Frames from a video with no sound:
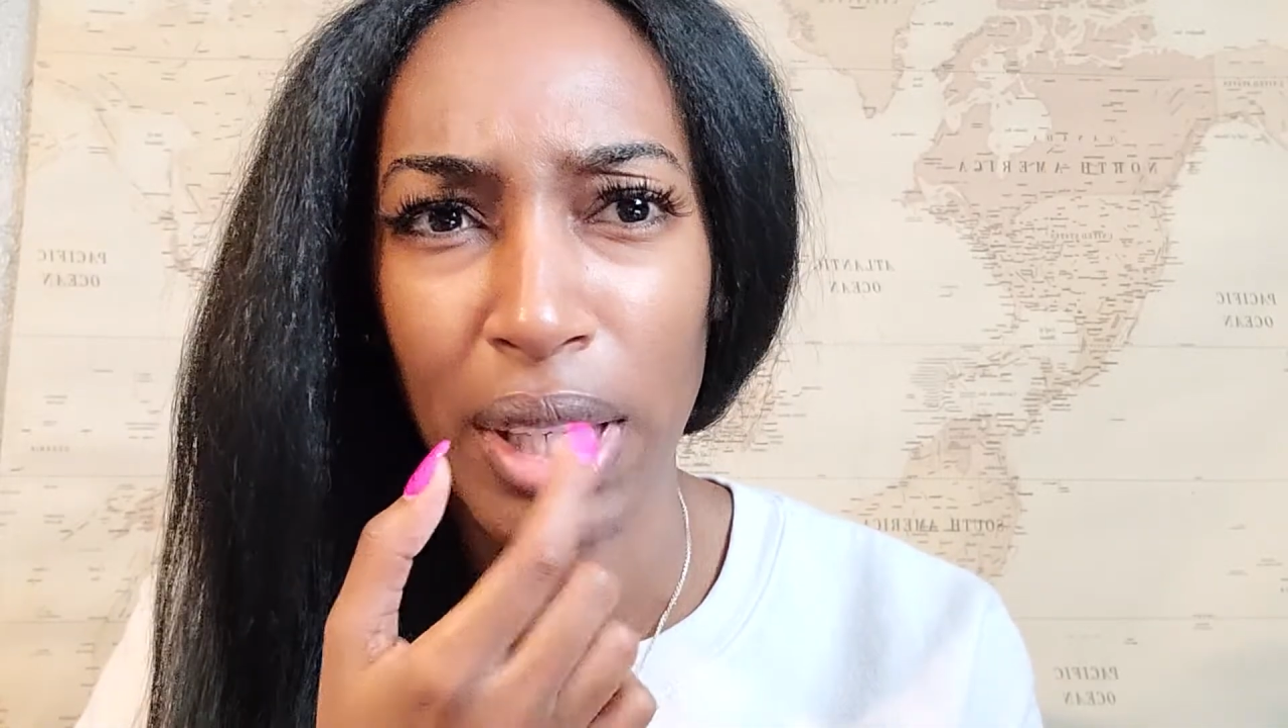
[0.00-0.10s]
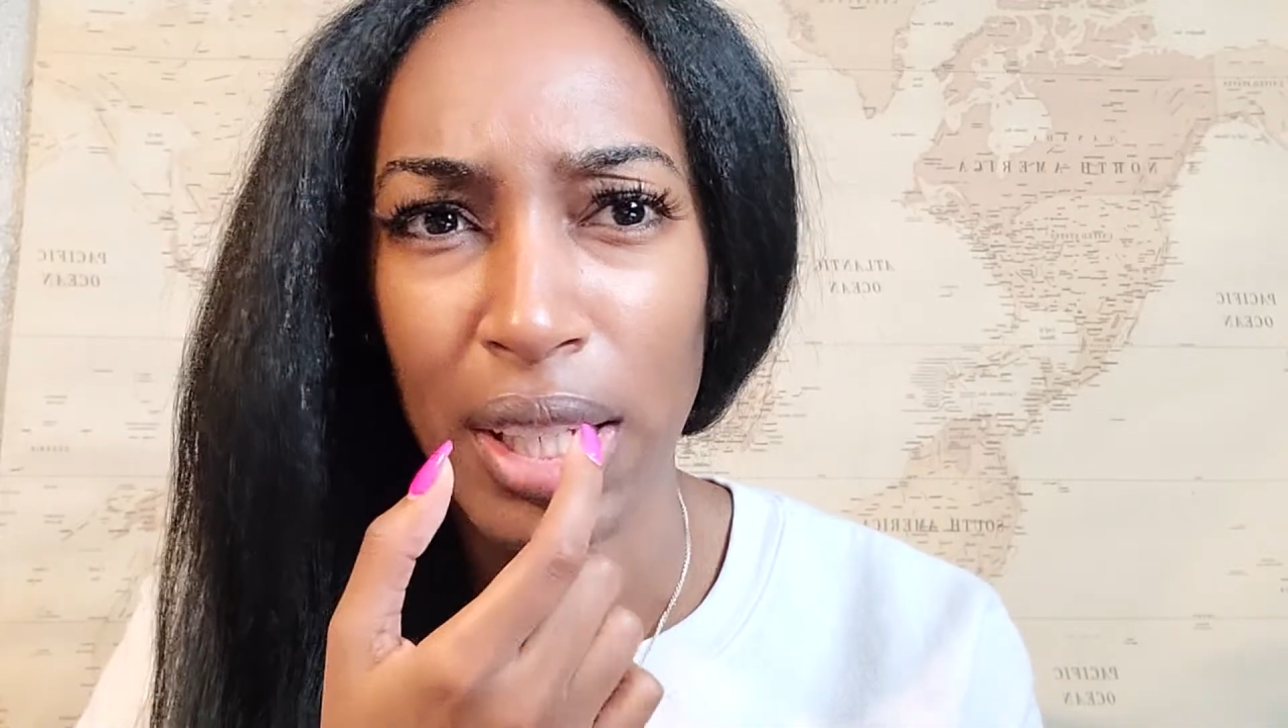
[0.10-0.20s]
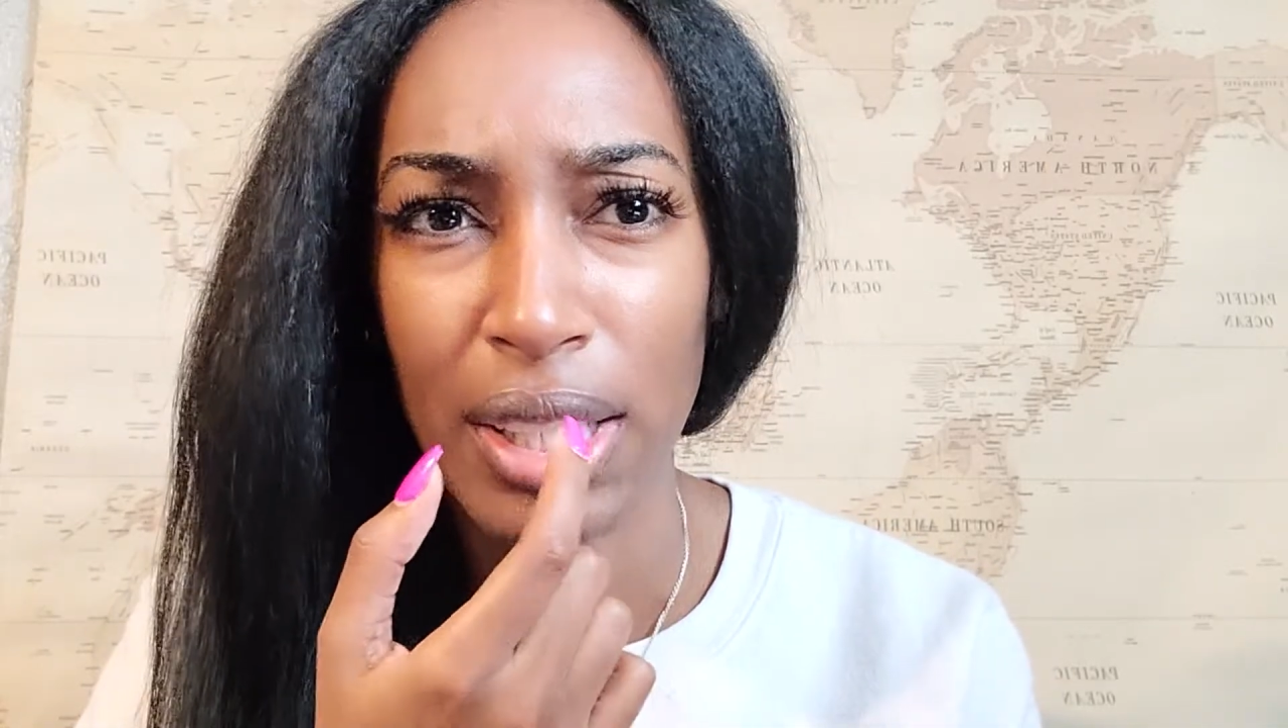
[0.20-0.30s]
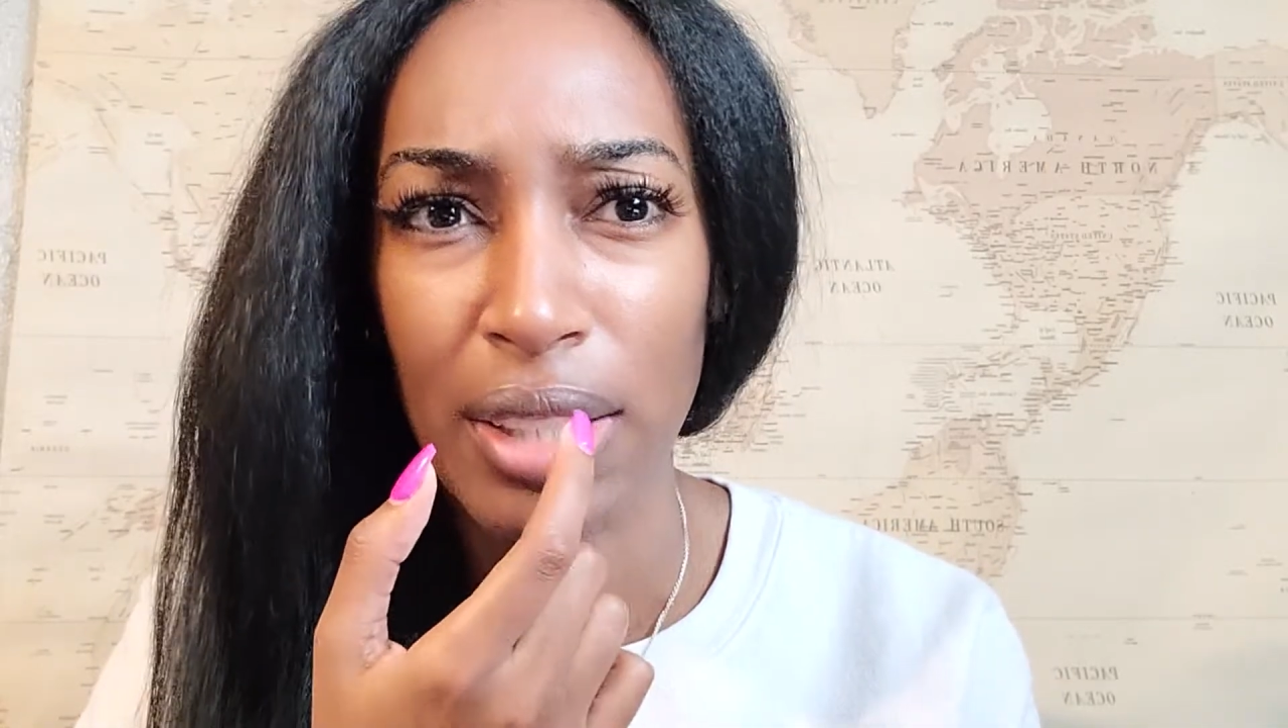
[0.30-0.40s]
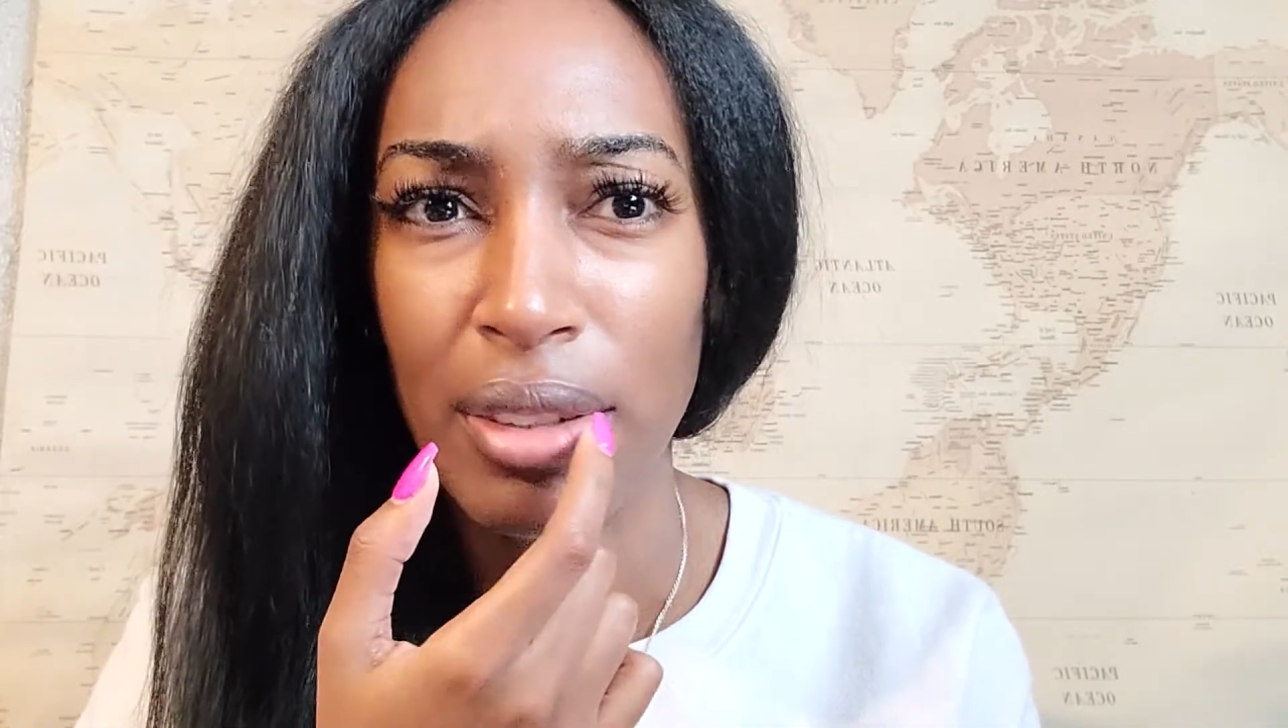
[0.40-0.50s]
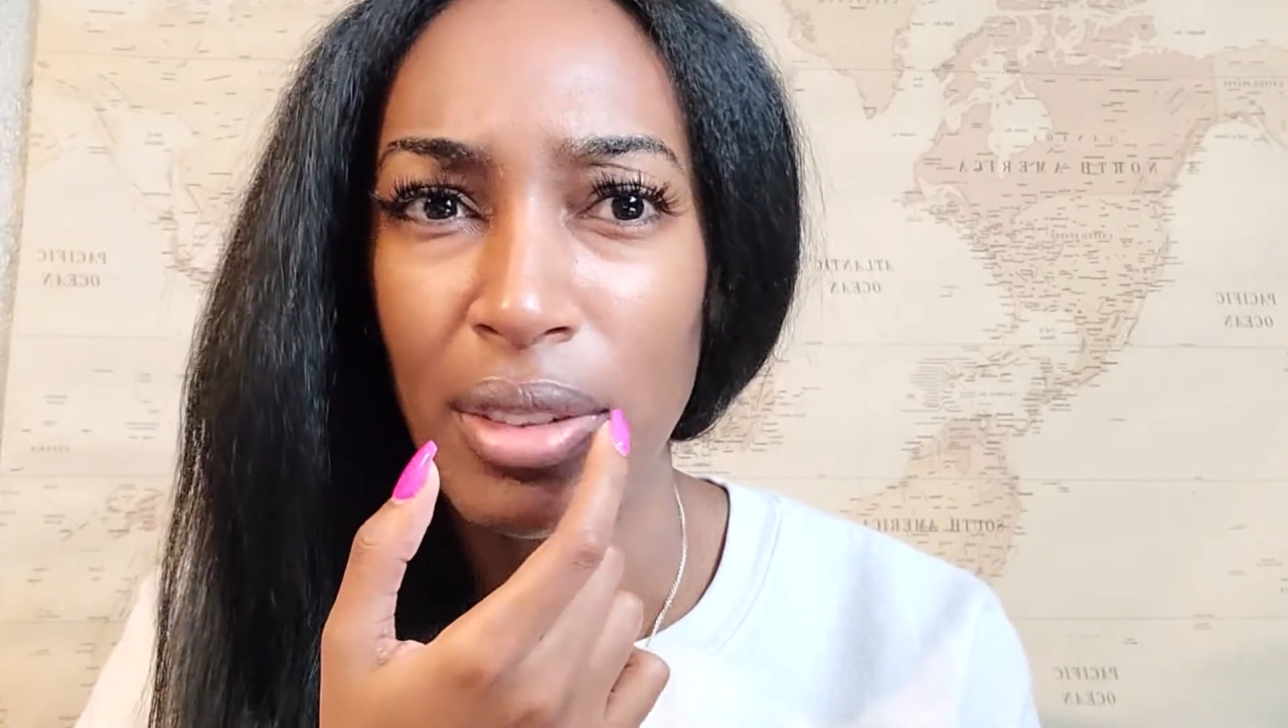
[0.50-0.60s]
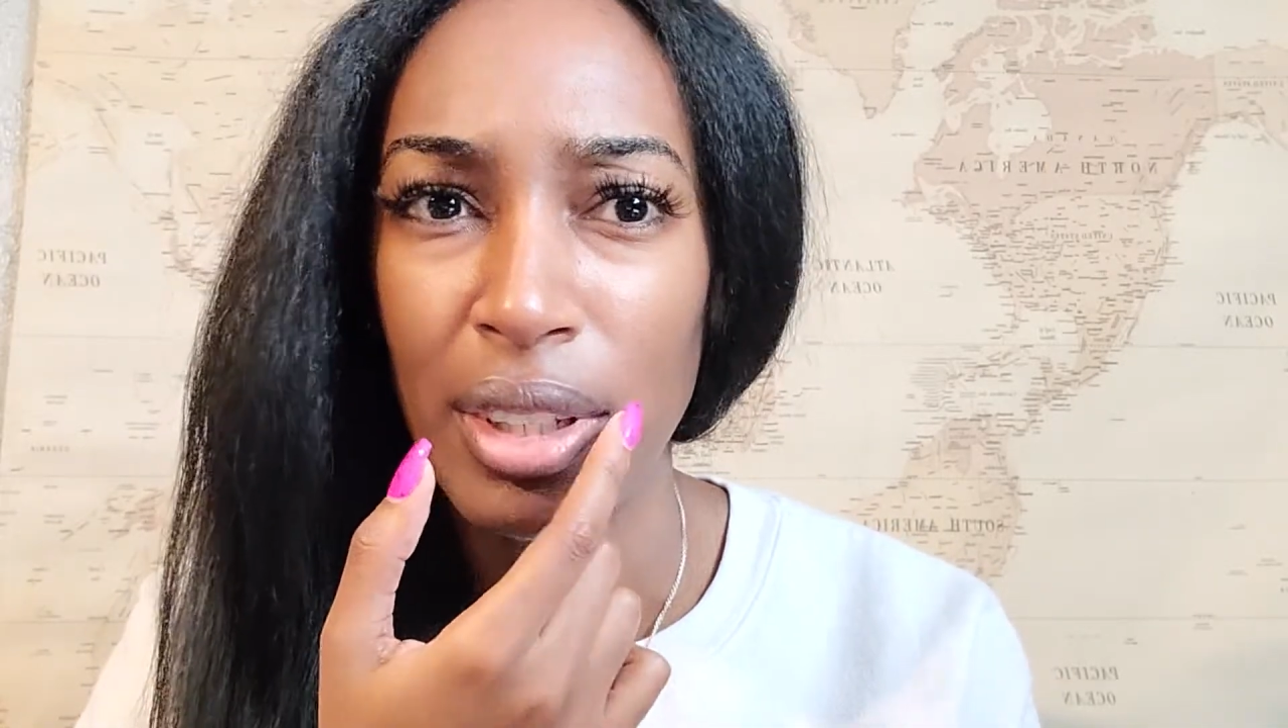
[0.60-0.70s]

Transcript: because the